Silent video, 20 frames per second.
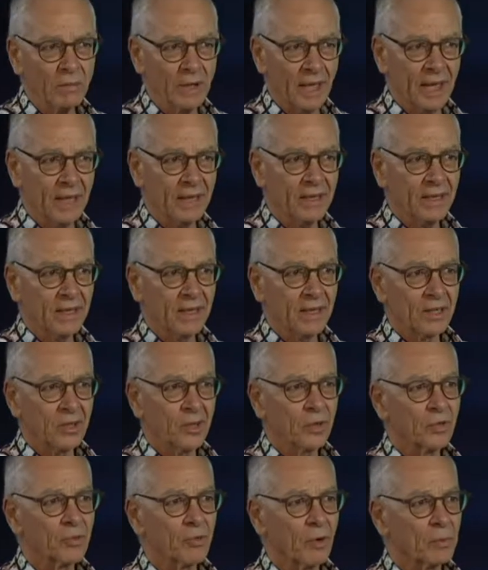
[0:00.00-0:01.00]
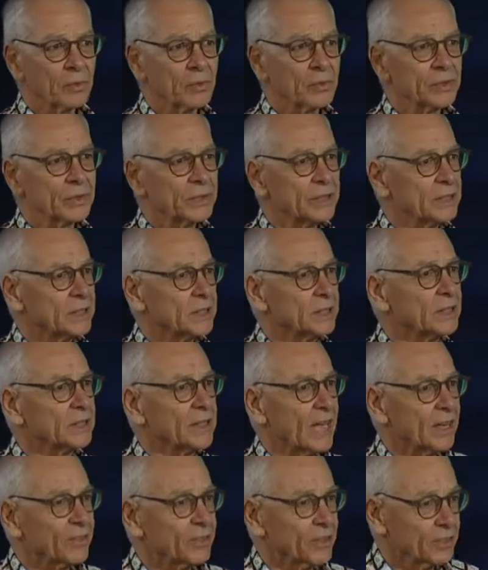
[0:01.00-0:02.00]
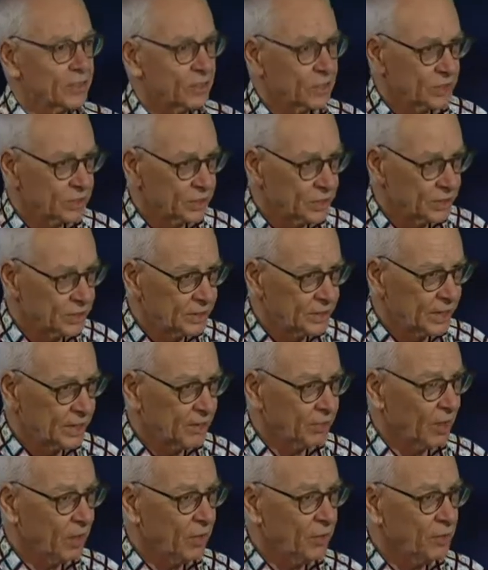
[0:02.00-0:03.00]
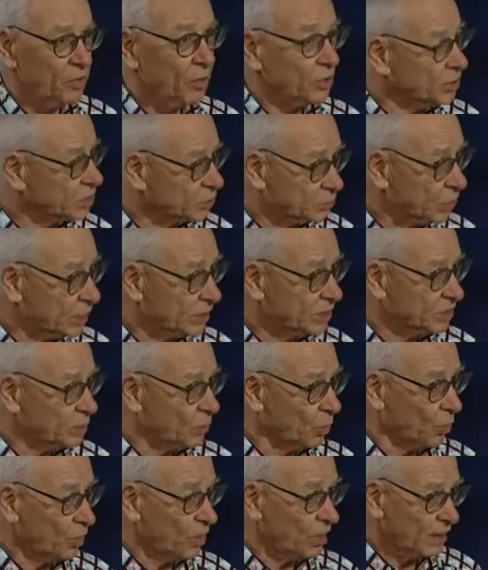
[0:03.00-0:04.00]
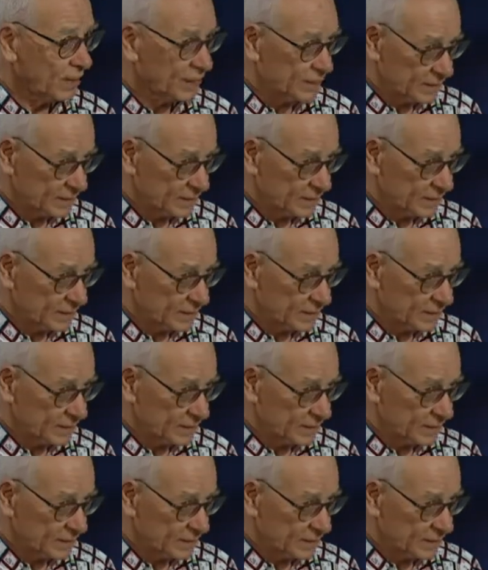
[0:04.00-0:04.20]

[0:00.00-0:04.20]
land, you can drop the resistance down to zero, not just really small,